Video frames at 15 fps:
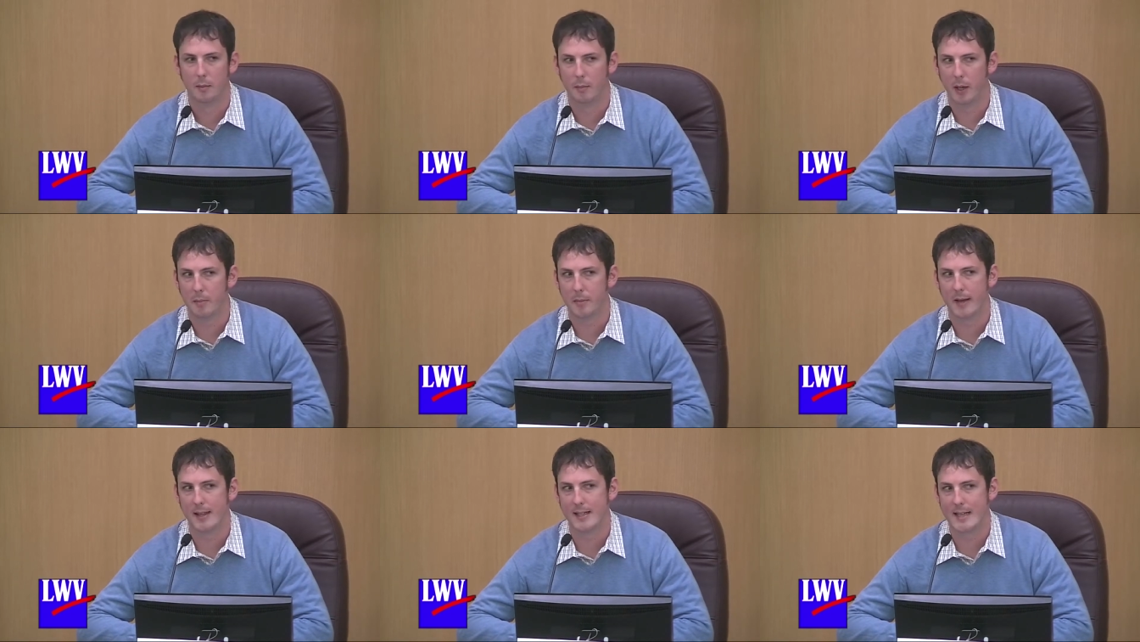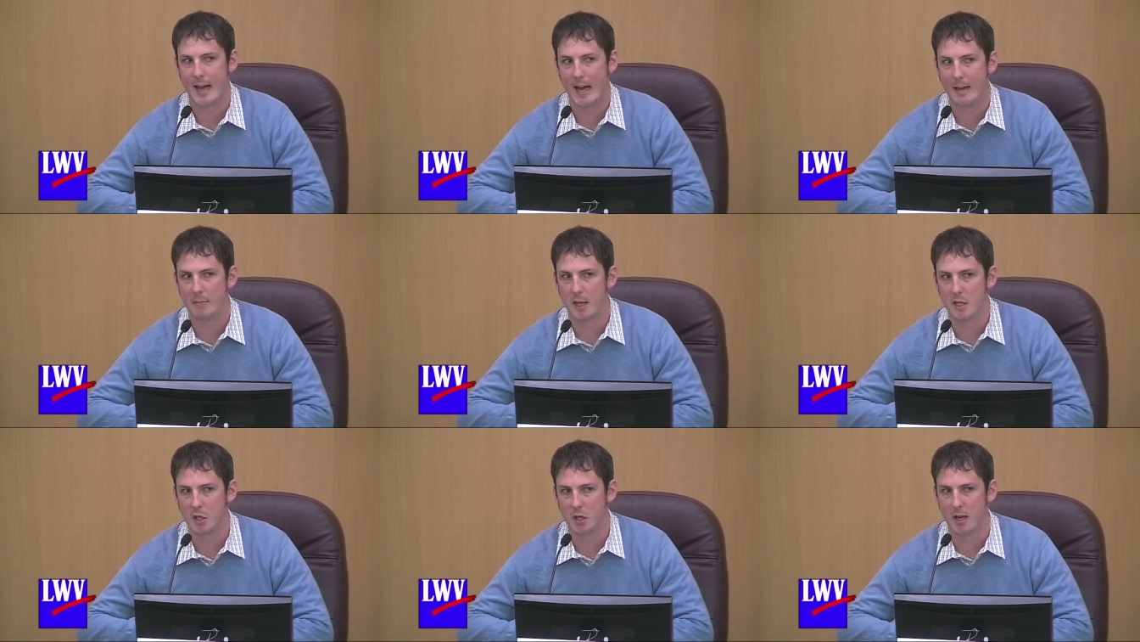But by the time
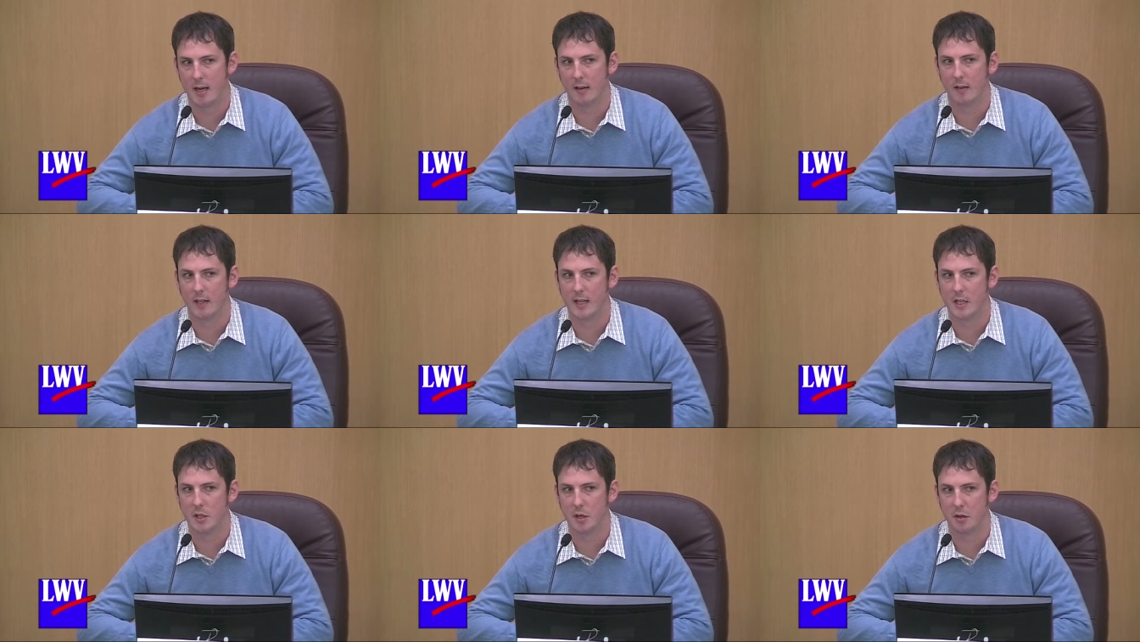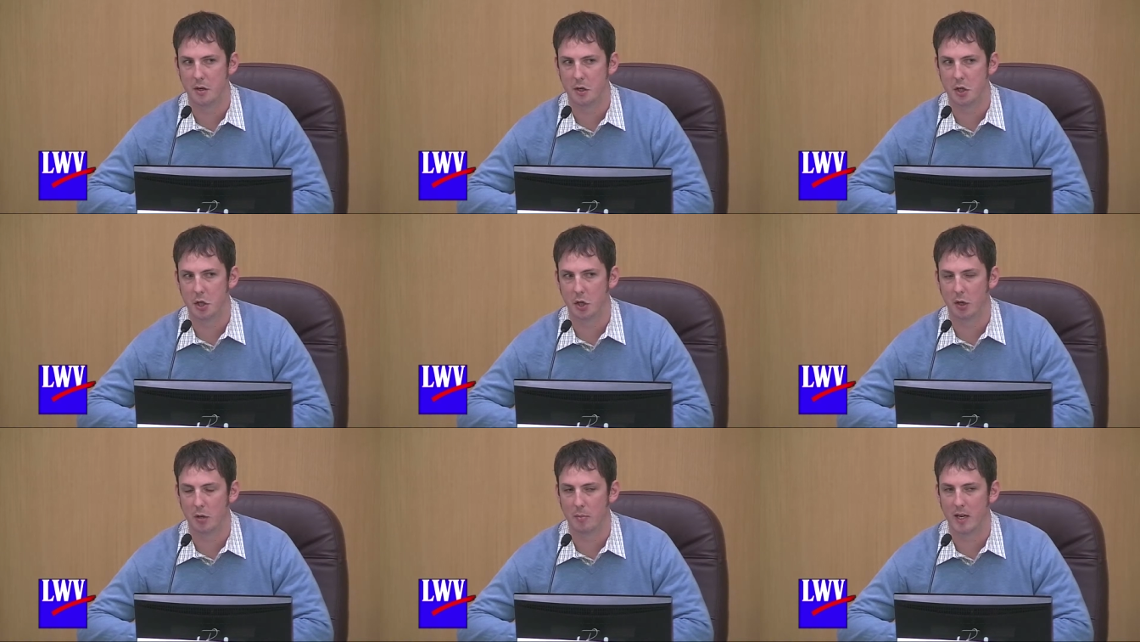that genetically engineered
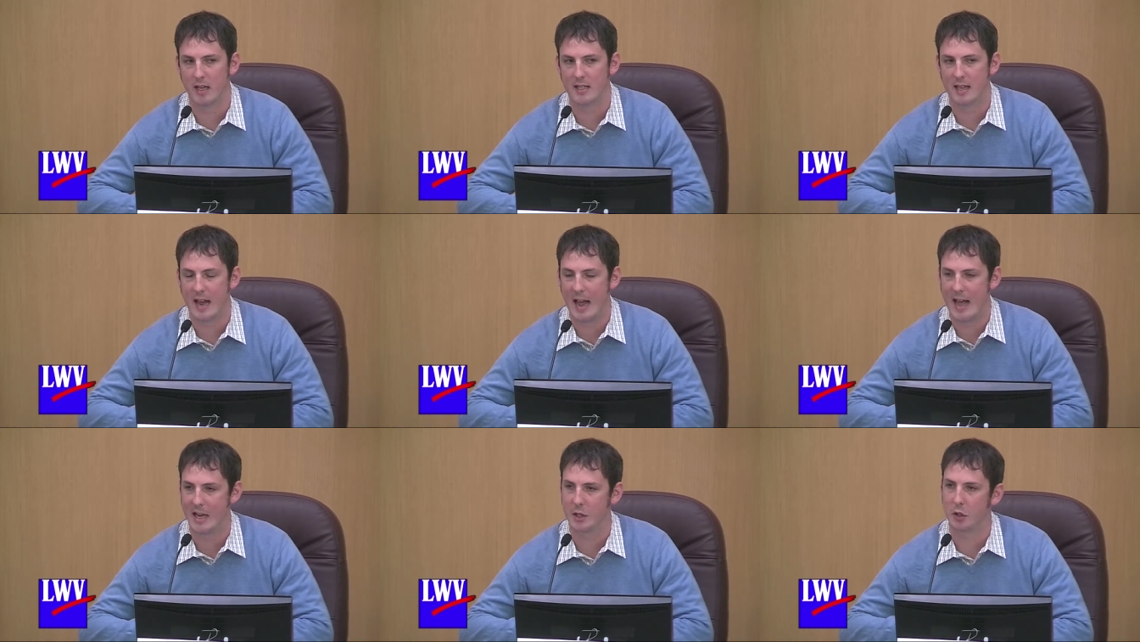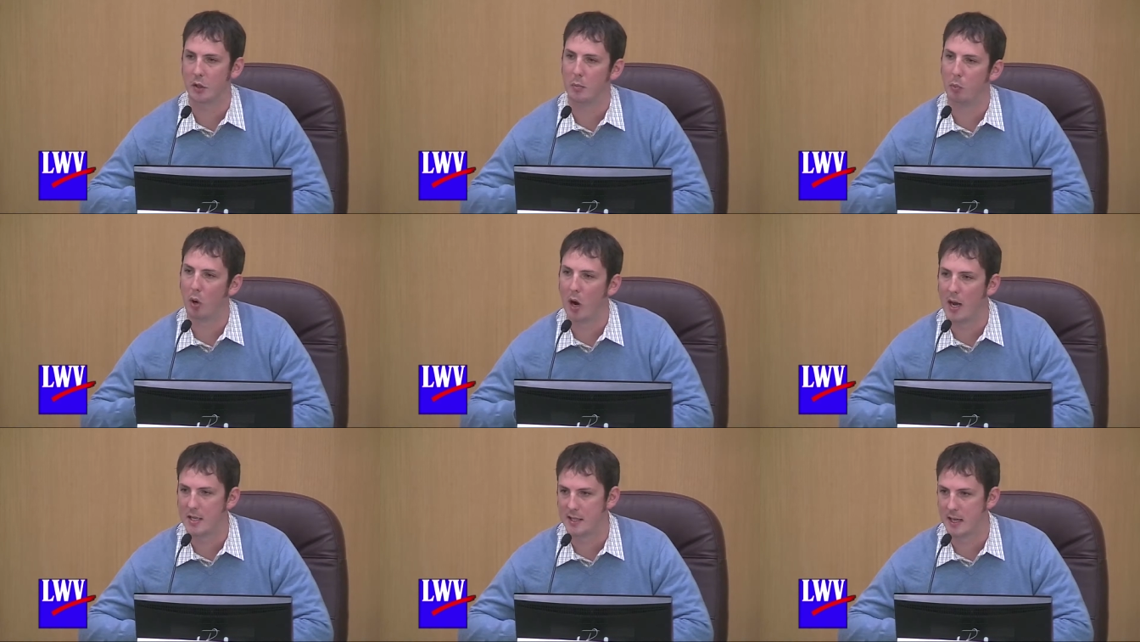sugar beet is actually
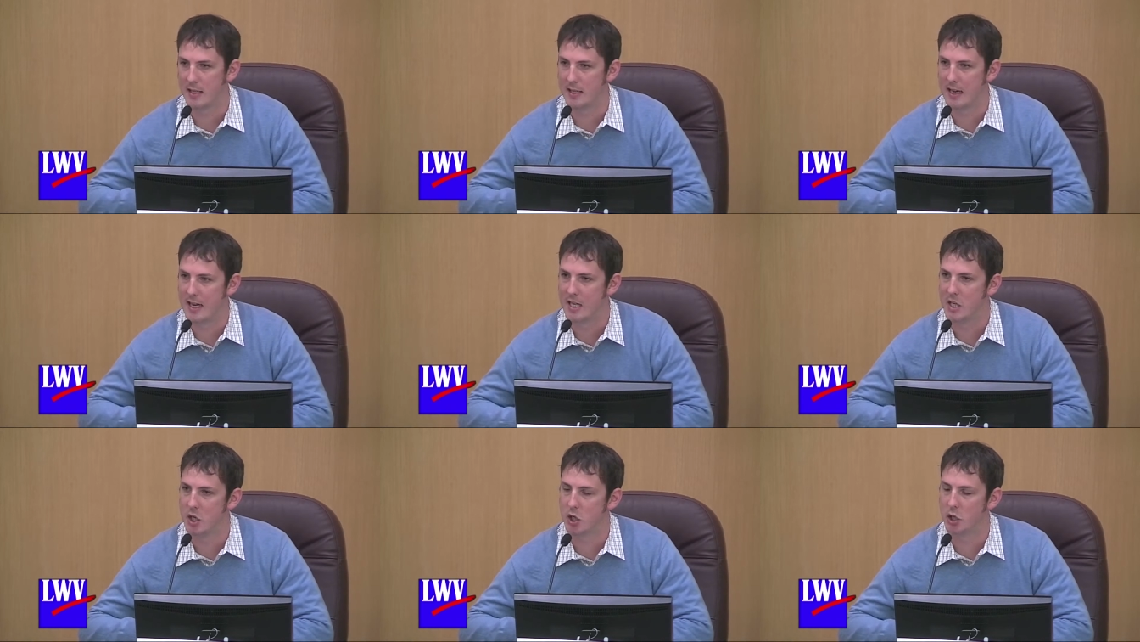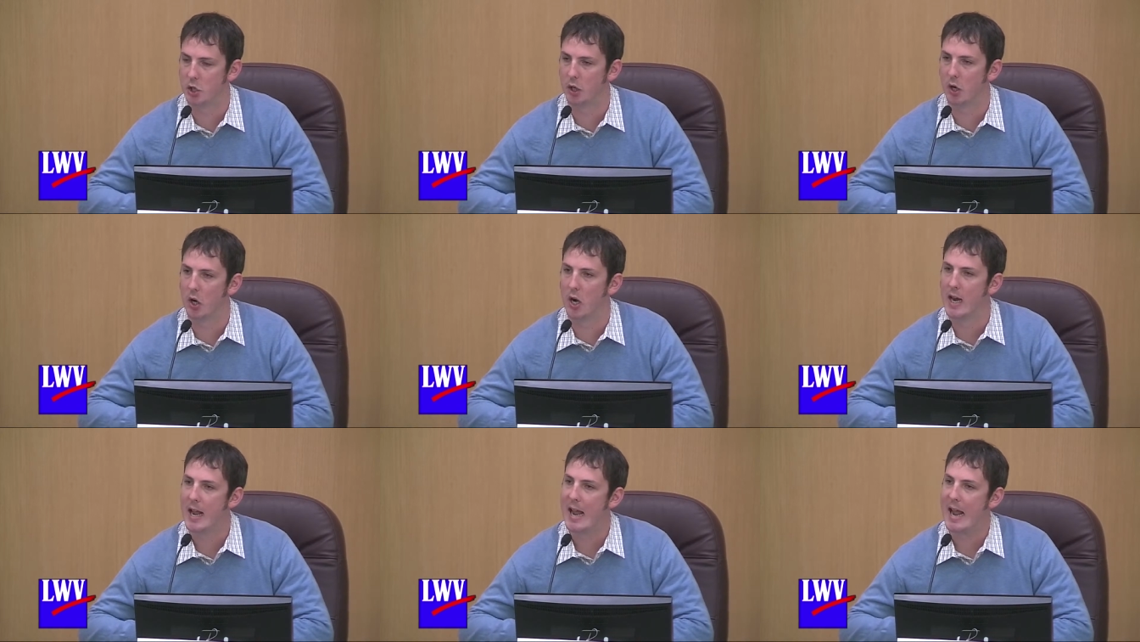processed into
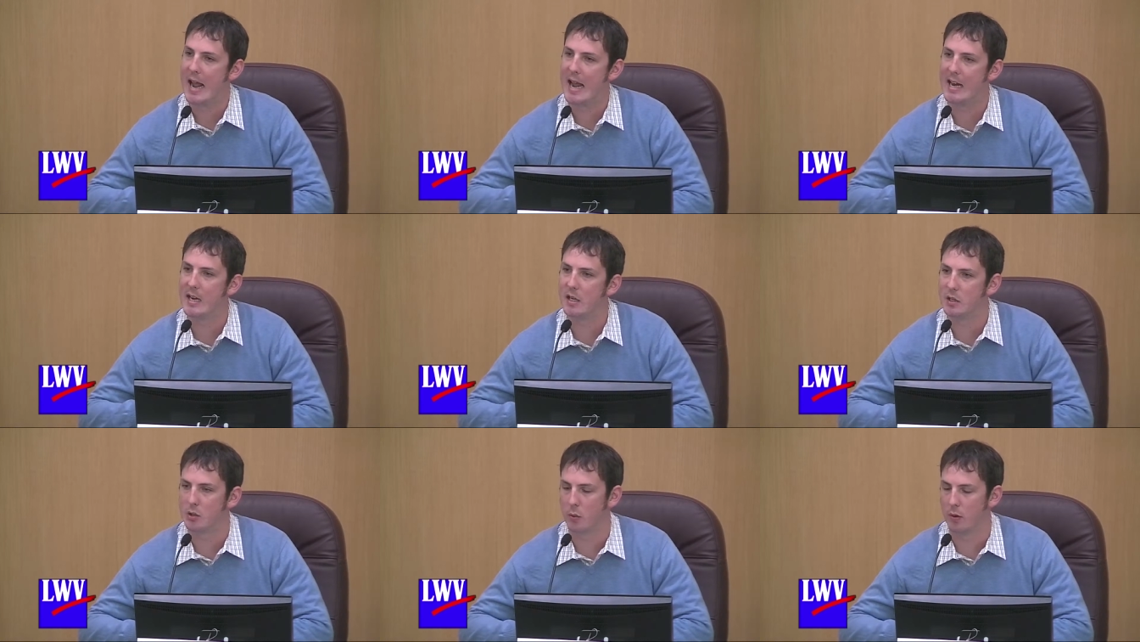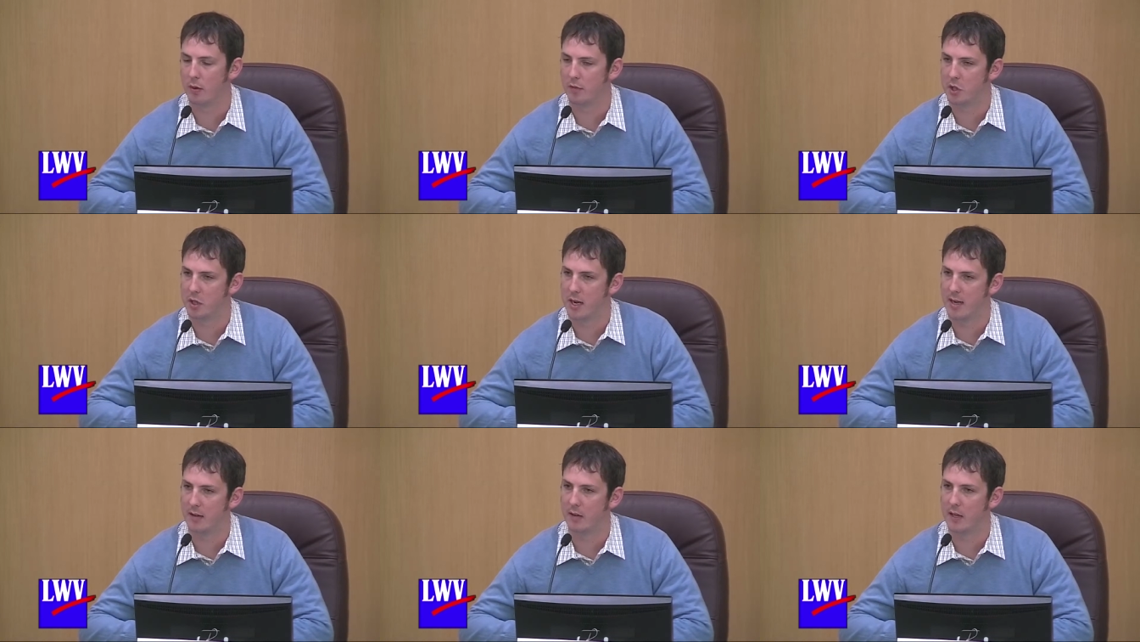sugar, any sort of
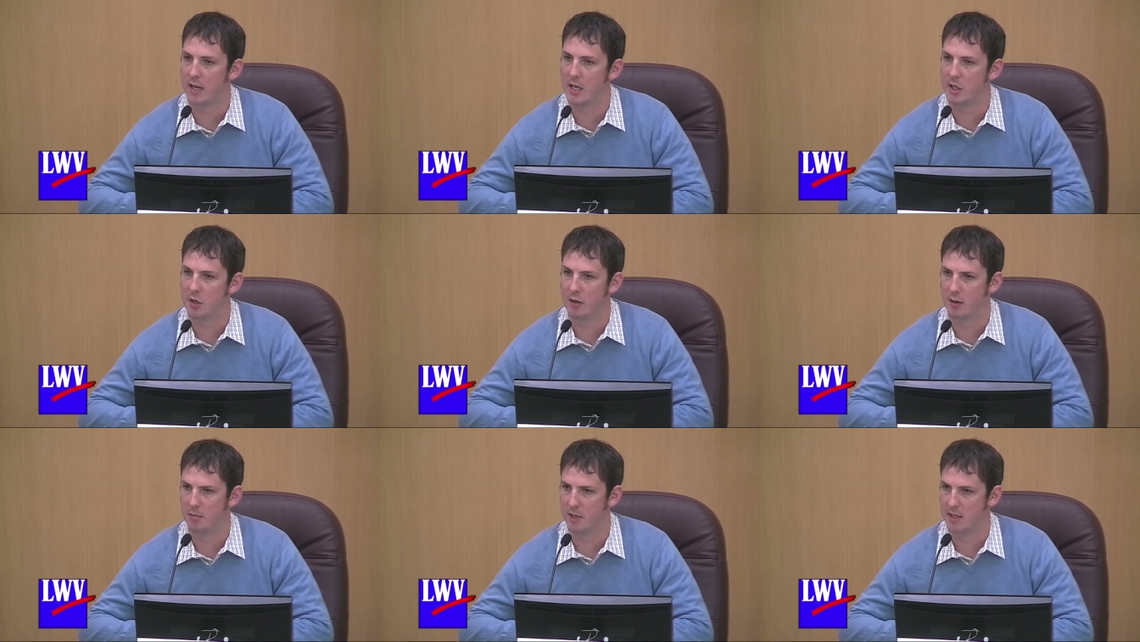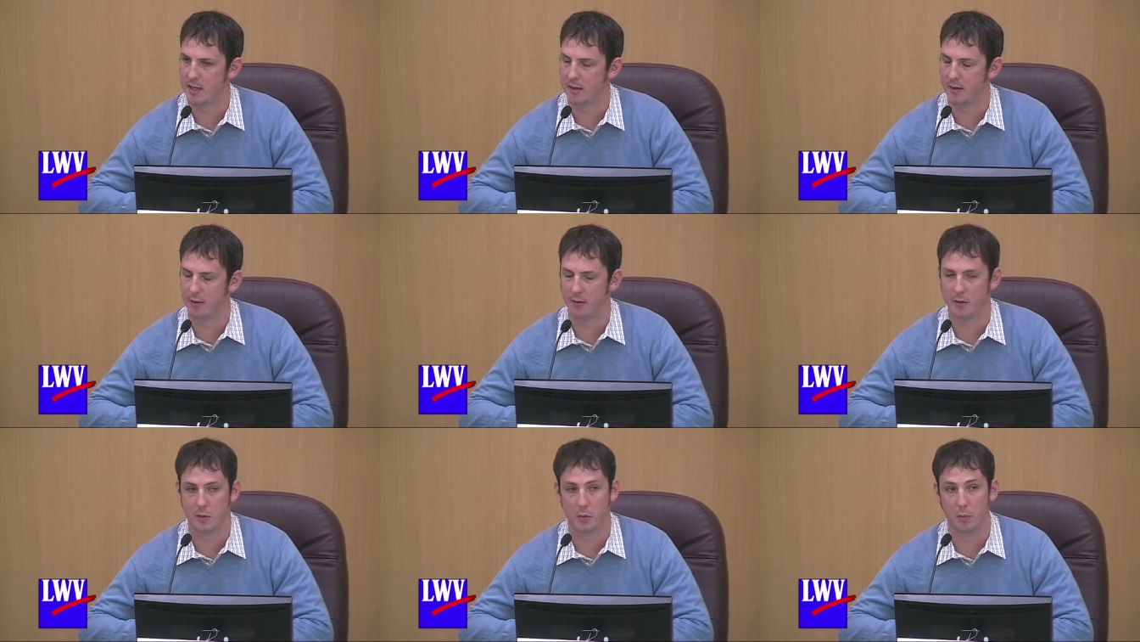genetically engineered
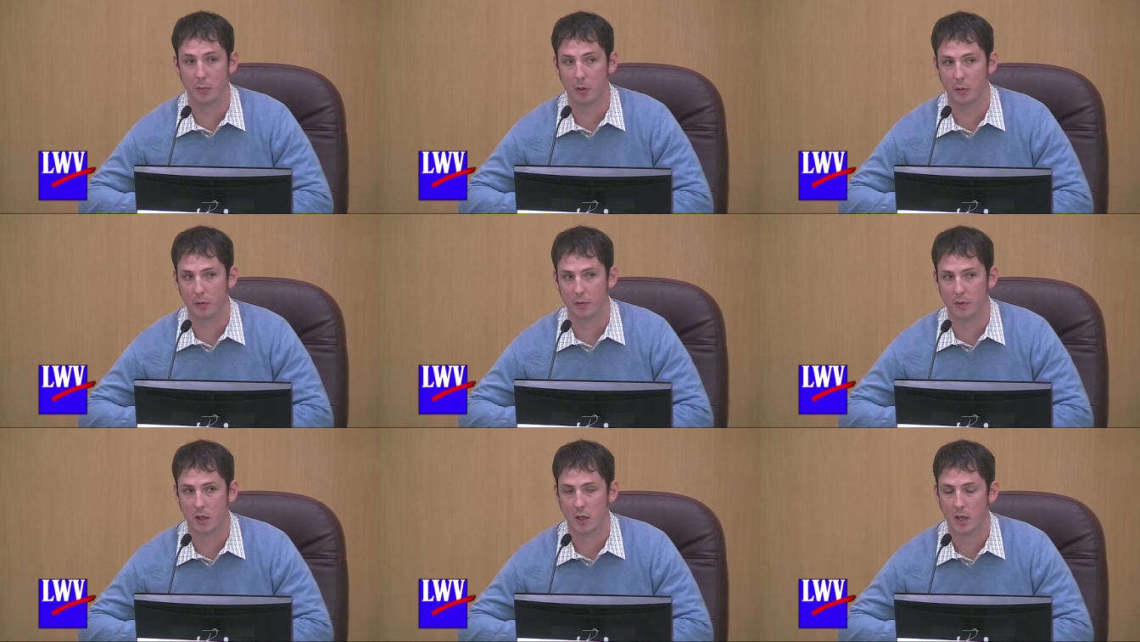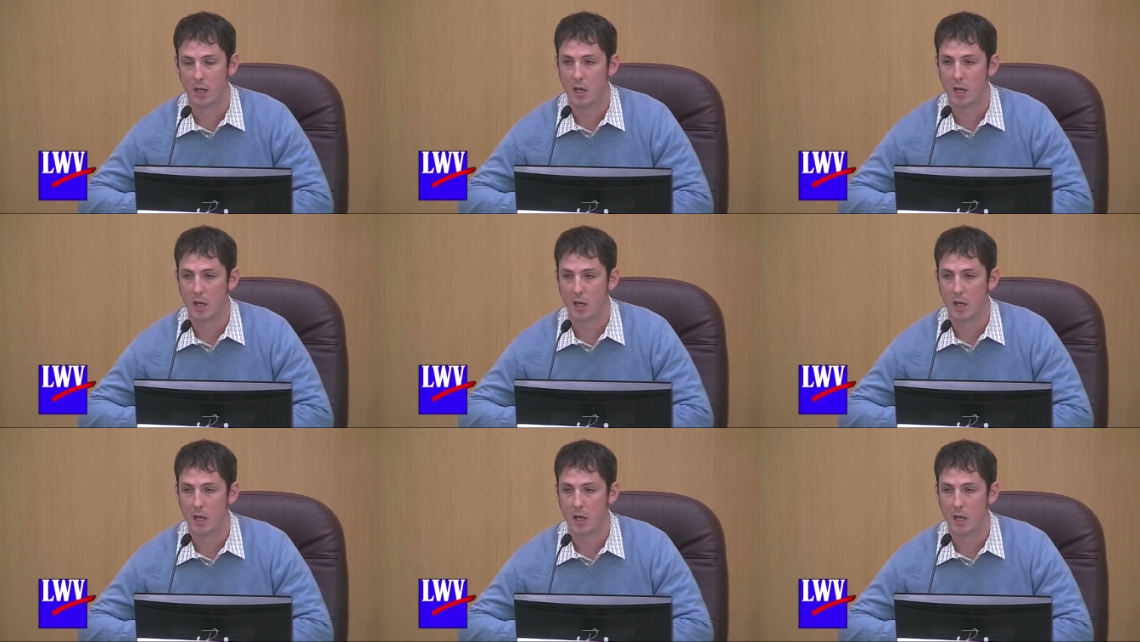material is removed.